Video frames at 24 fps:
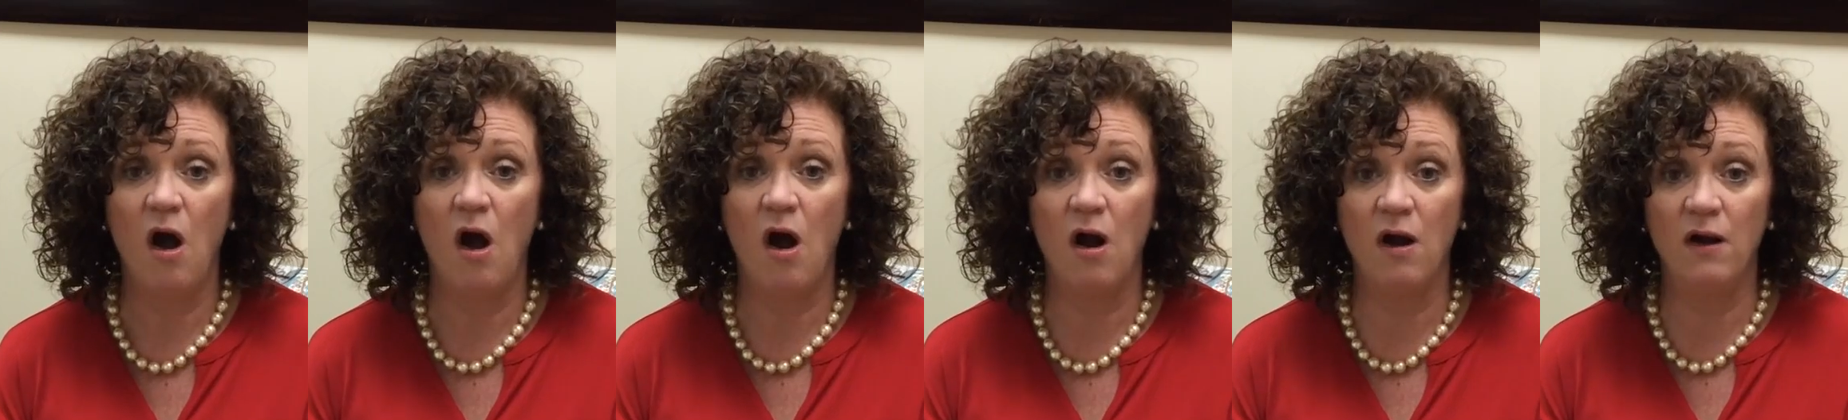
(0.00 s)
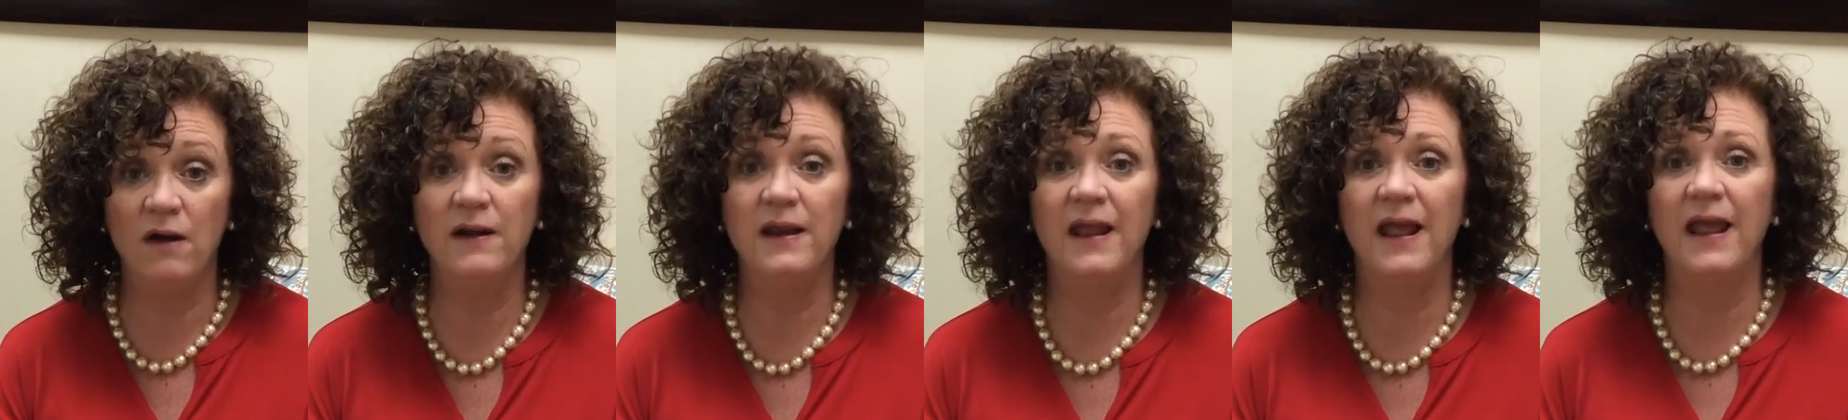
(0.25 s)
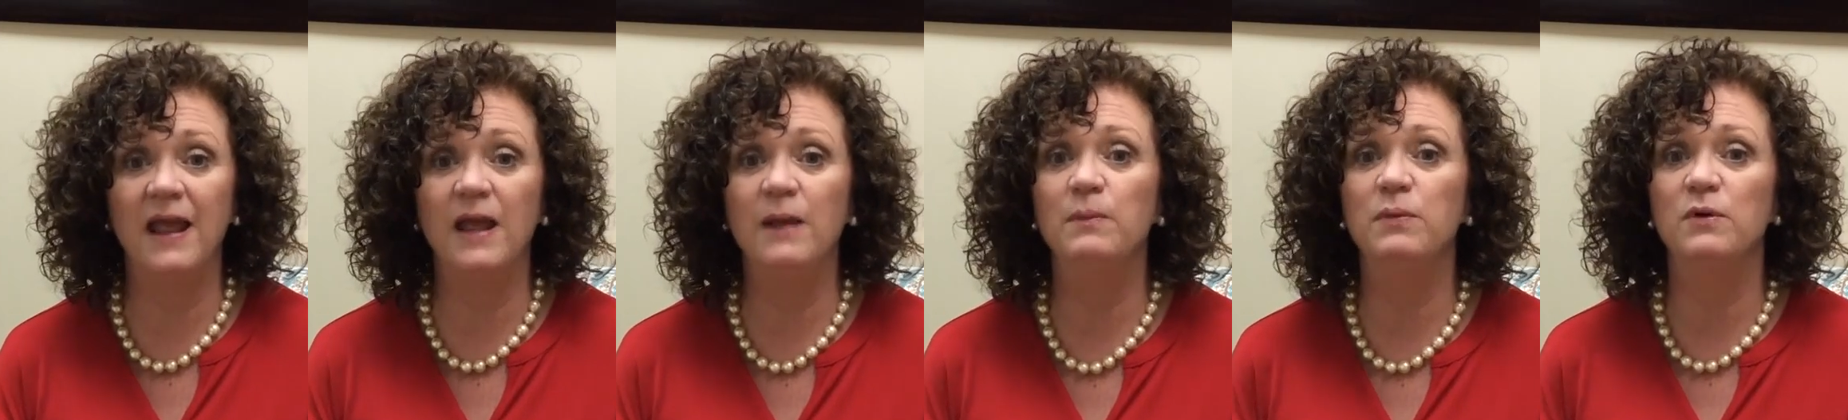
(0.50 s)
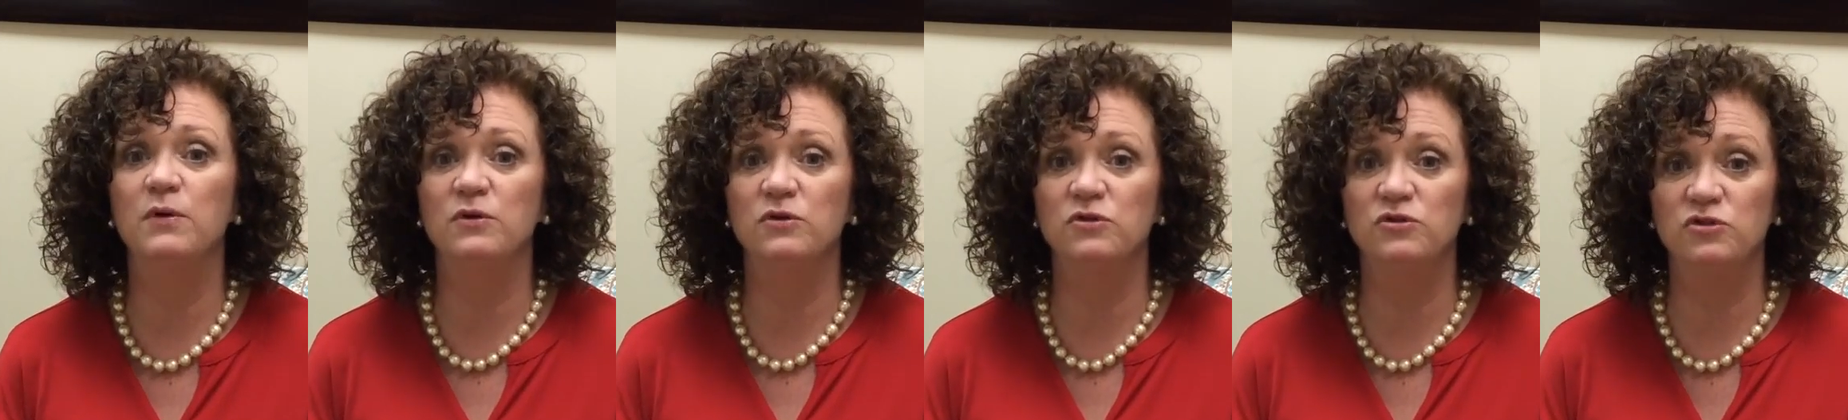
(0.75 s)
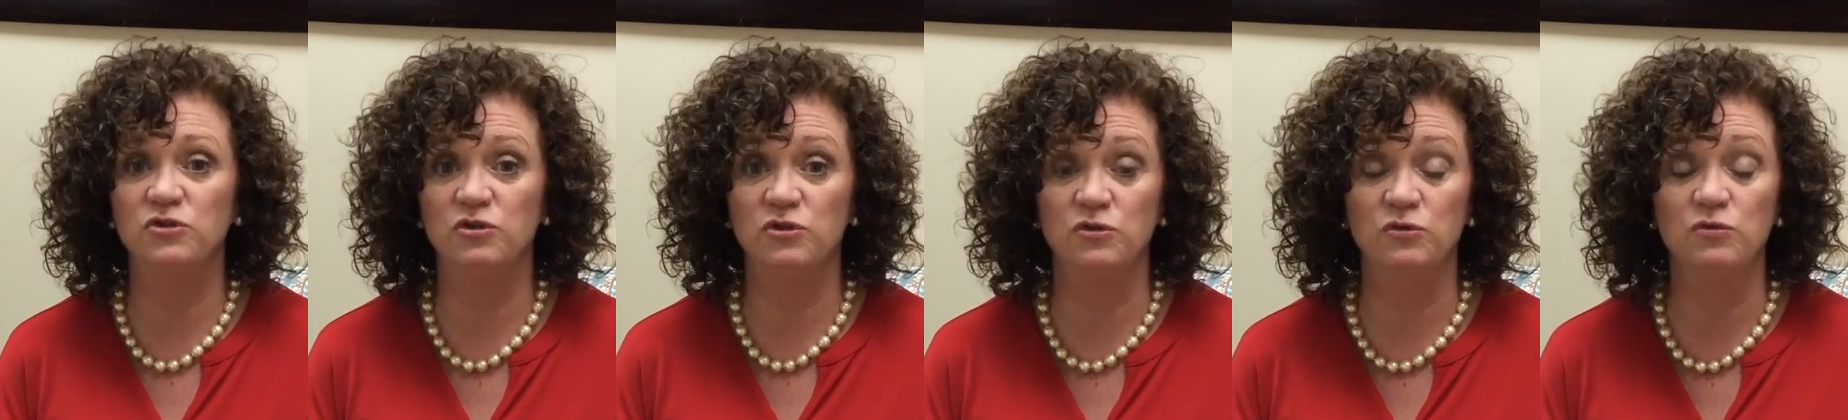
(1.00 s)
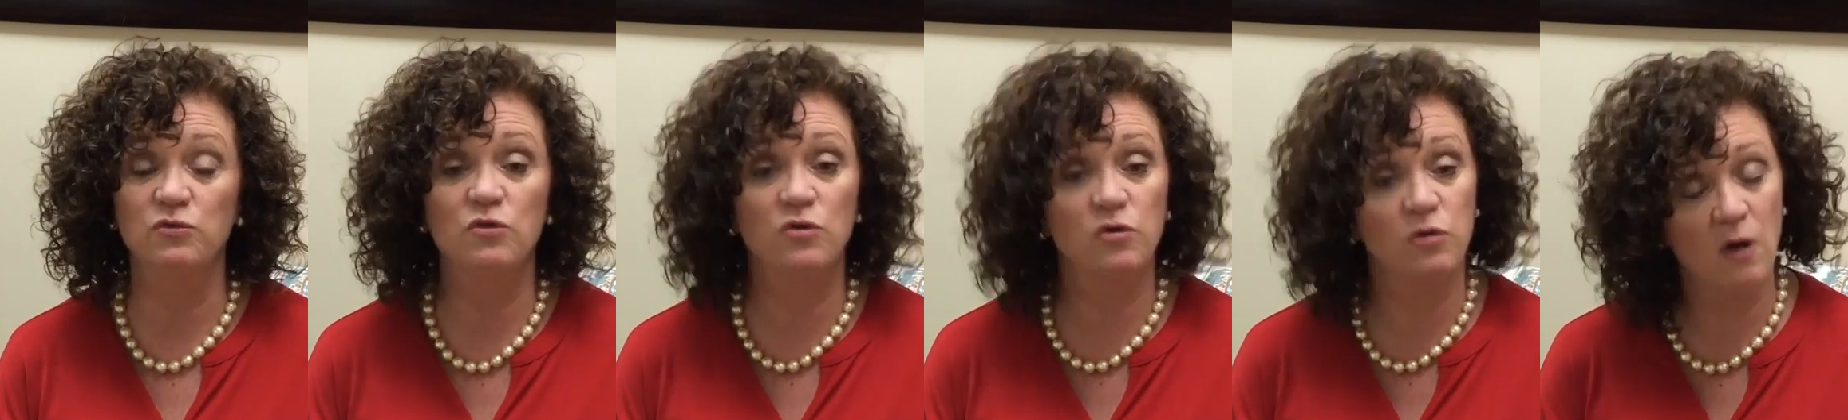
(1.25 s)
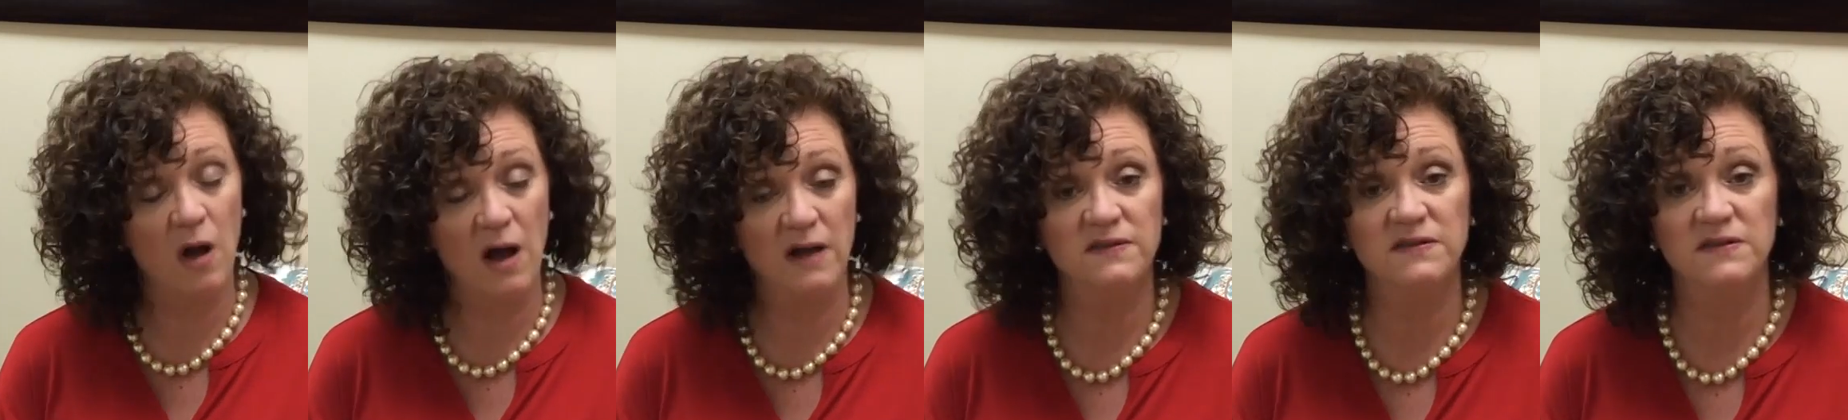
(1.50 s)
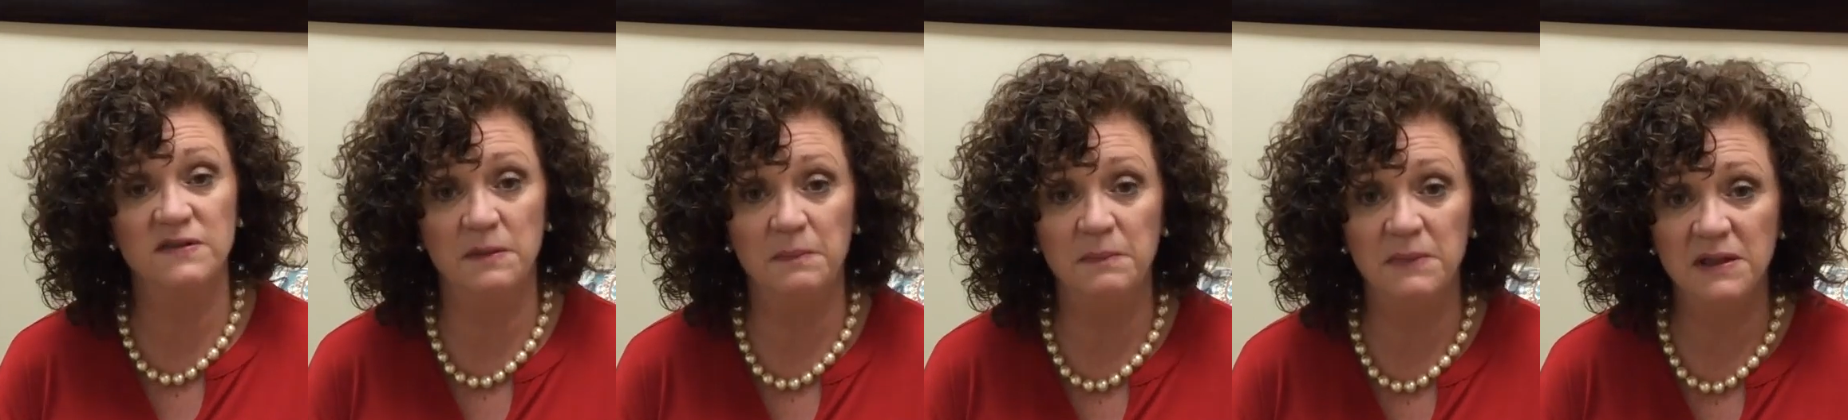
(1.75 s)
aren't able to
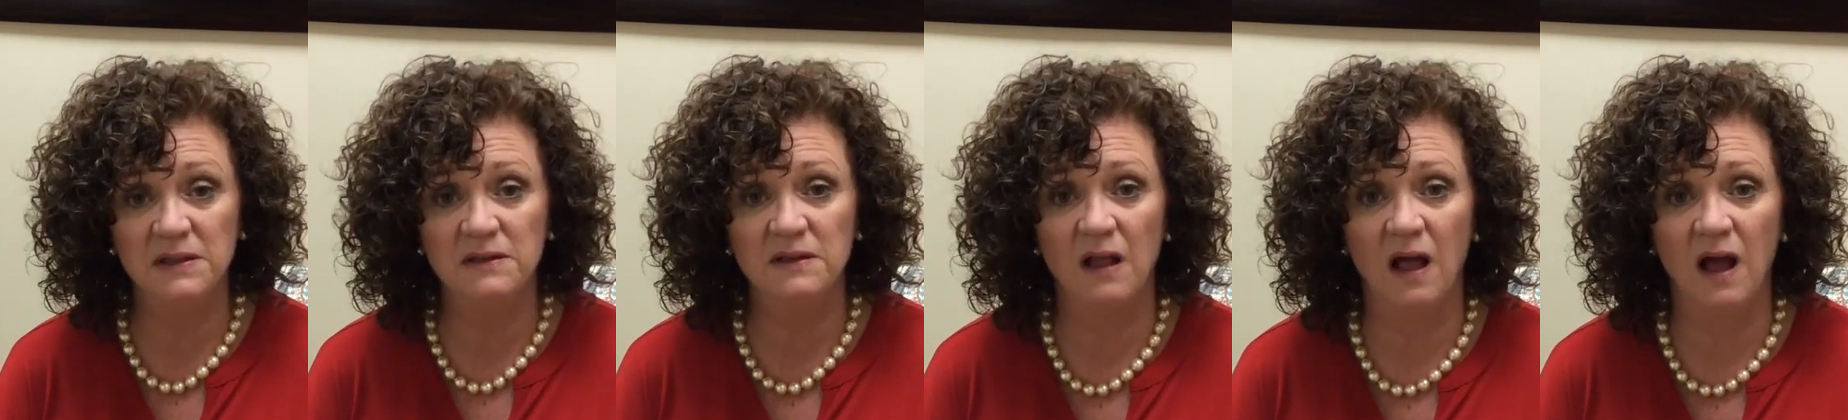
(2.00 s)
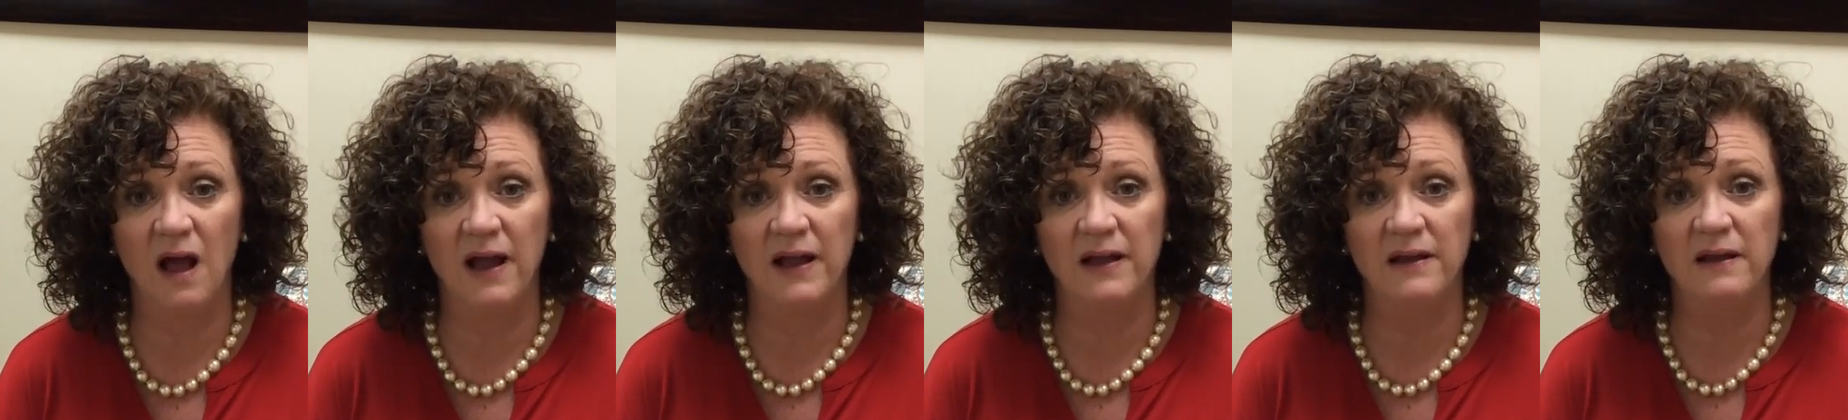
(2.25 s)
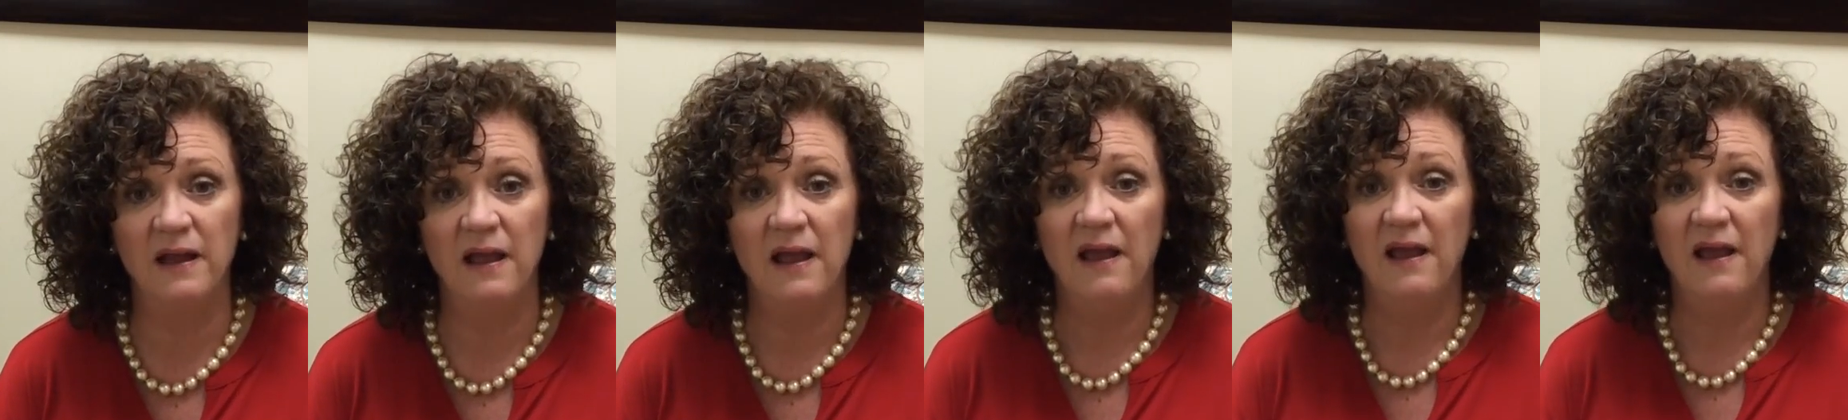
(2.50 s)
cross the midline.